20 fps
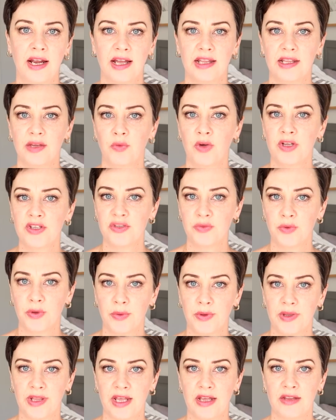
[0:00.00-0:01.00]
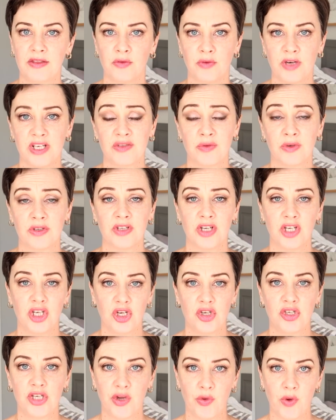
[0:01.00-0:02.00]
And then once we were there, the restaurants are
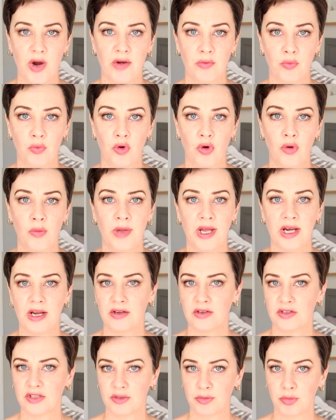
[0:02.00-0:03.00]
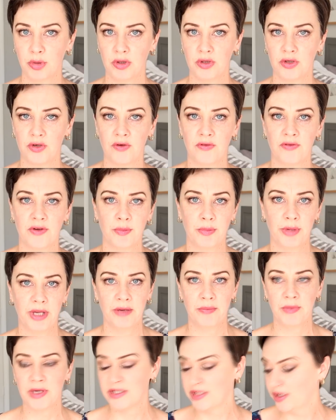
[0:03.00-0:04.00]
usually quite warm and I could just pull it off and be
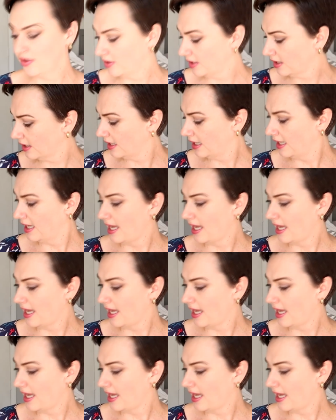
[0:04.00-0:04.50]
in my tunic.